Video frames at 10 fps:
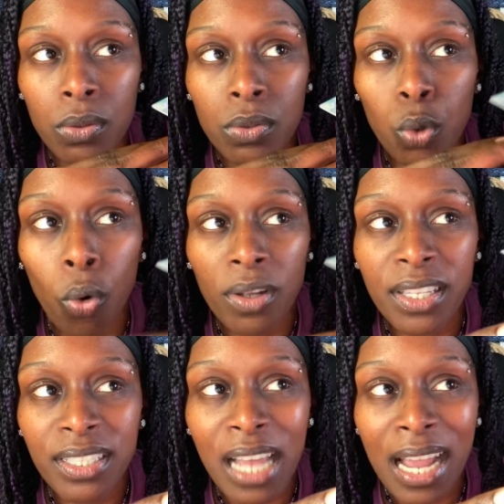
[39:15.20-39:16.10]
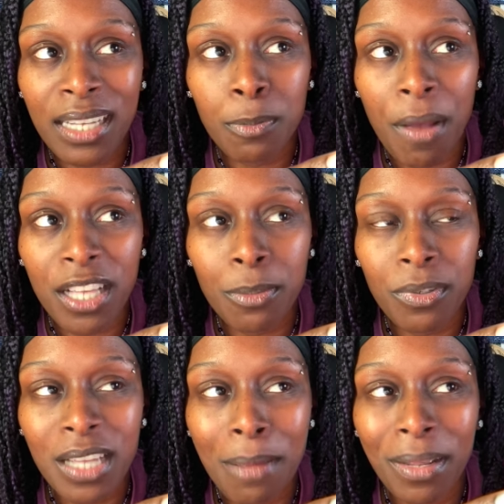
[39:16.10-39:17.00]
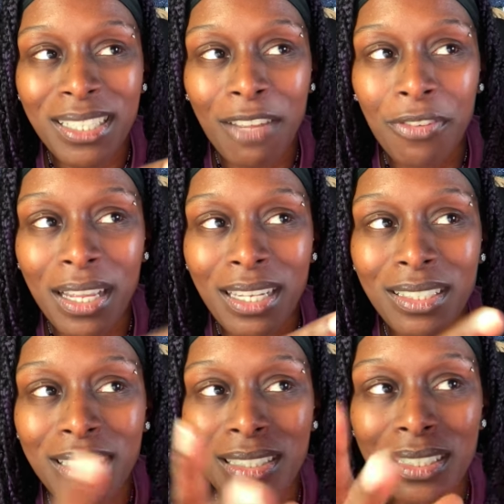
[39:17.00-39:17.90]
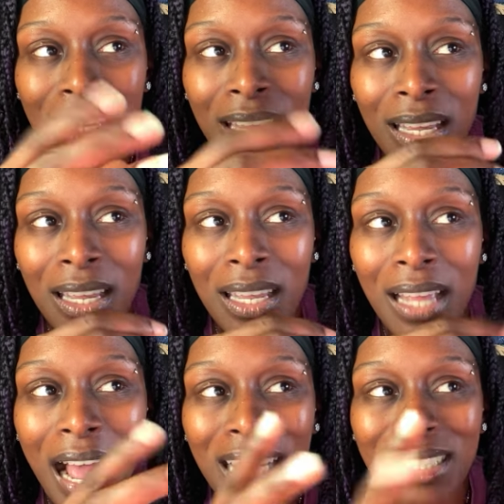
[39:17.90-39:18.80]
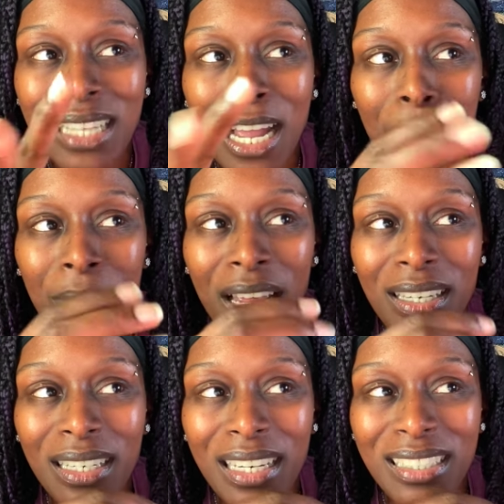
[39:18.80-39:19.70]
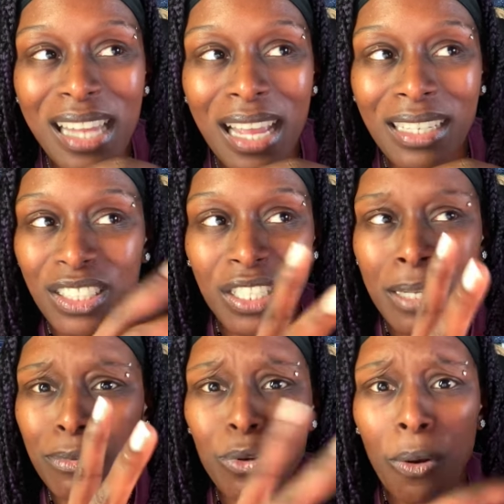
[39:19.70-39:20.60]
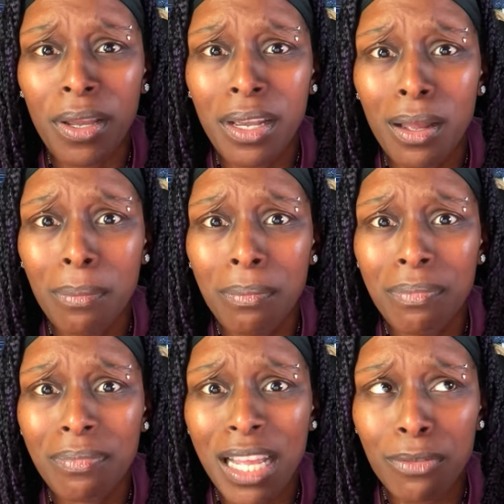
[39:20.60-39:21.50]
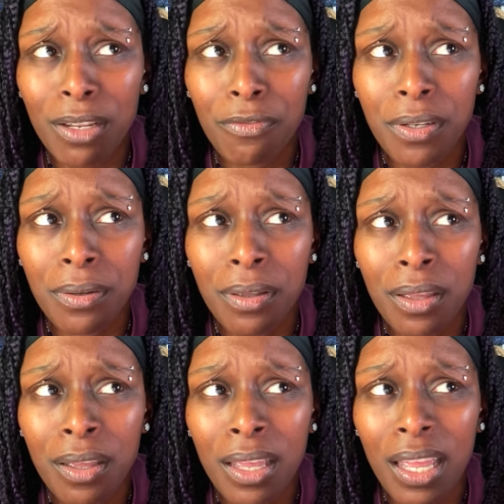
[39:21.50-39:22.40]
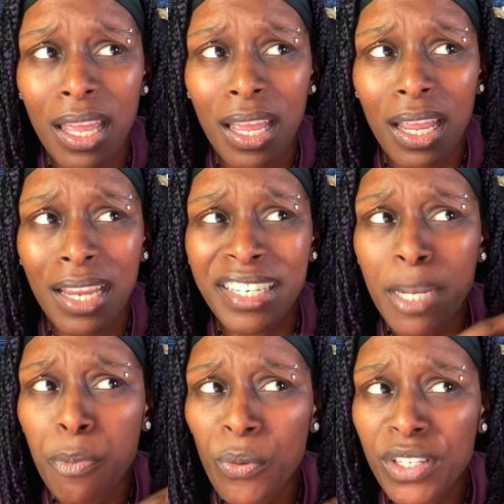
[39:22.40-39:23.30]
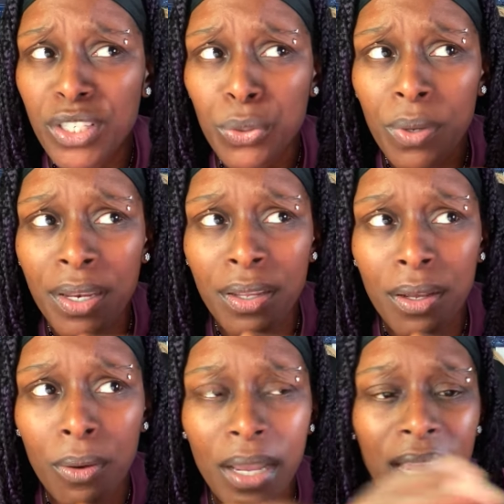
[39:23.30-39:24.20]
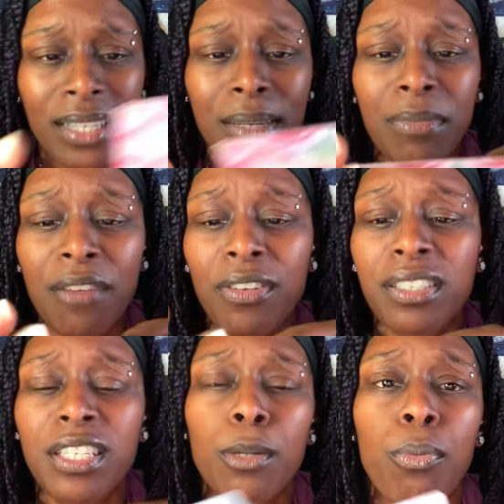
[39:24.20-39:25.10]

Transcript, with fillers: toward this highest possible timeline. Because I feel like it just, highest timeline is like, just keeps growing up. That's what I feel. Uh, deeper into it, okay? Because I'm definitely seeing a